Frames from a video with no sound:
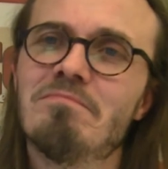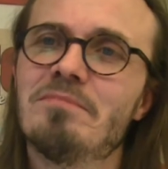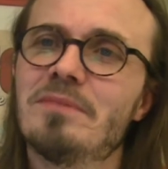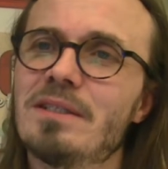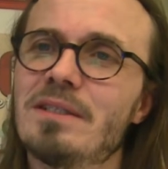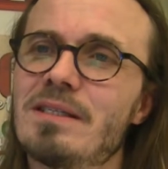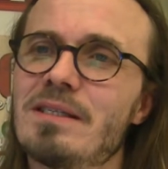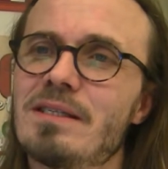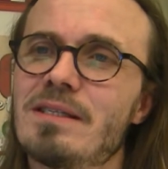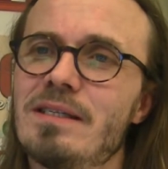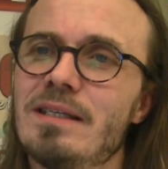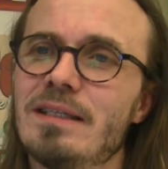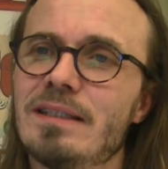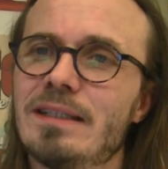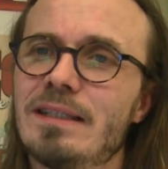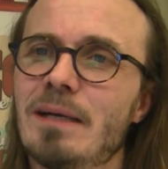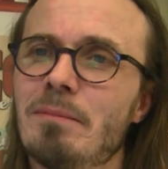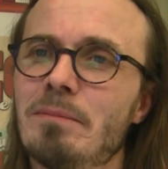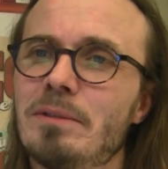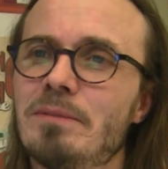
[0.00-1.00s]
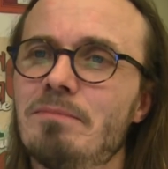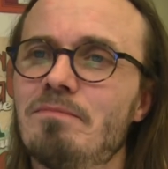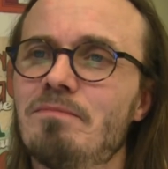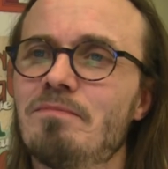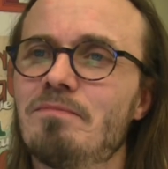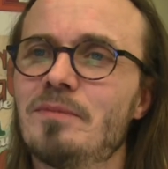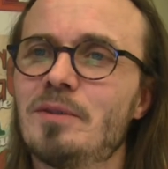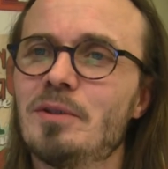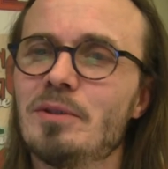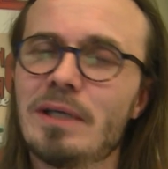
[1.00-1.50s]
this is the attempt
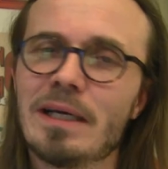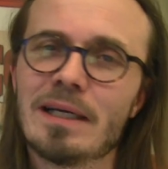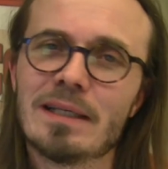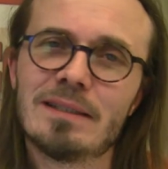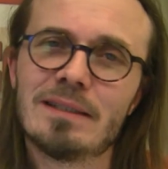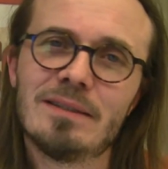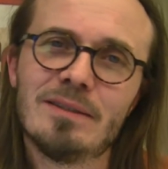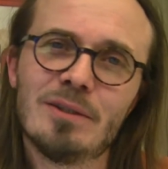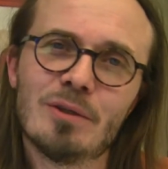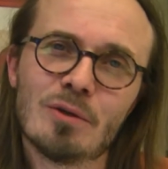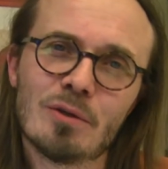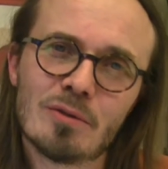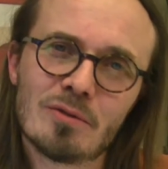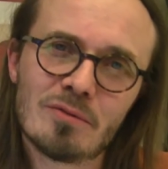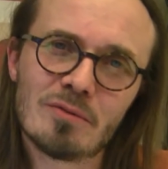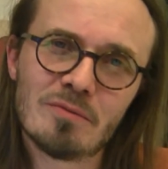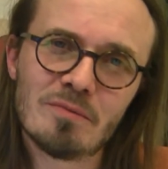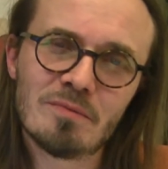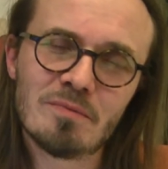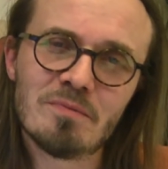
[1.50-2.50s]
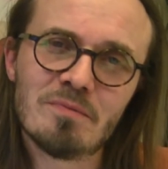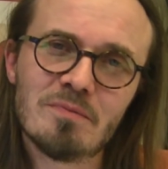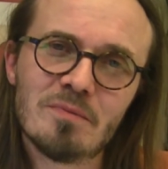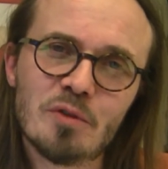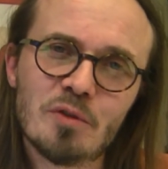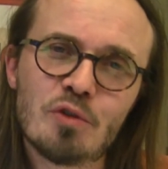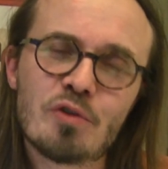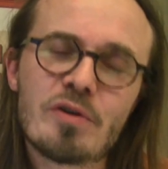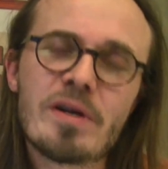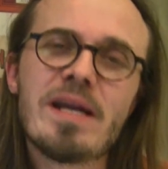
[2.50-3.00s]
to get your
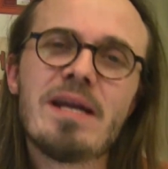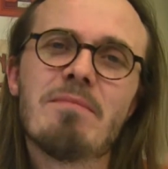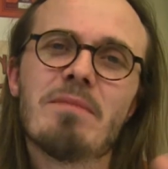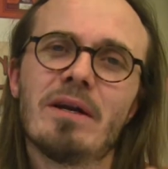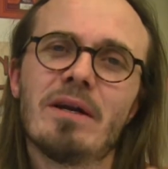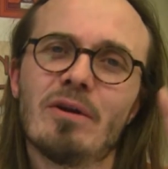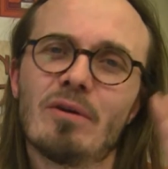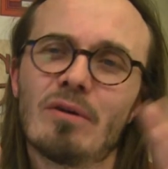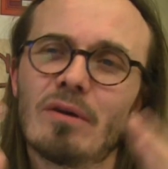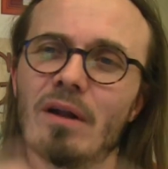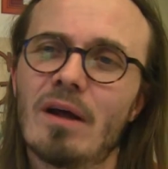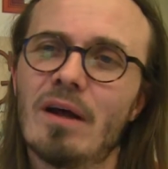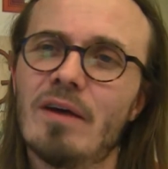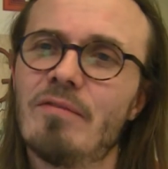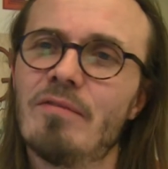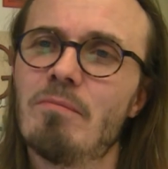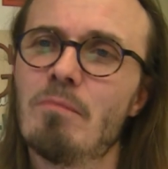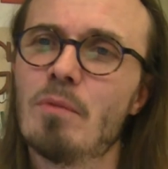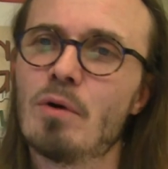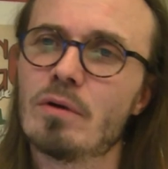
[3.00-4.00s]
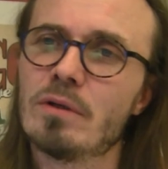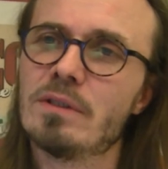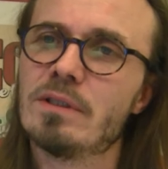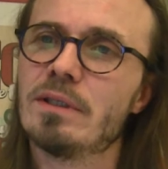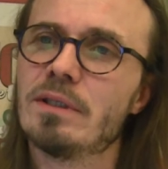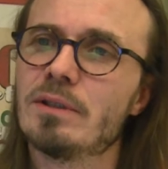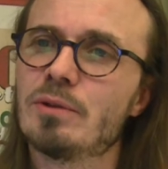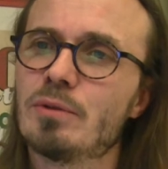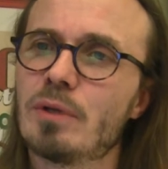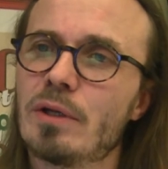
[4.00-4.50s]
dream and your life more in
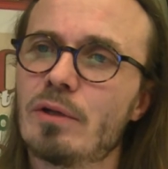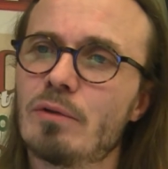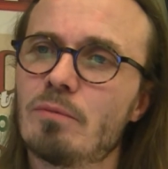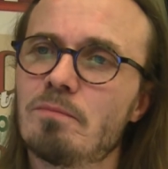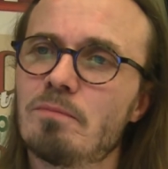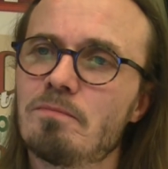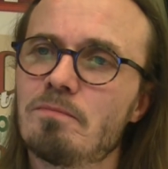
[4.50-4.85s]
sync together.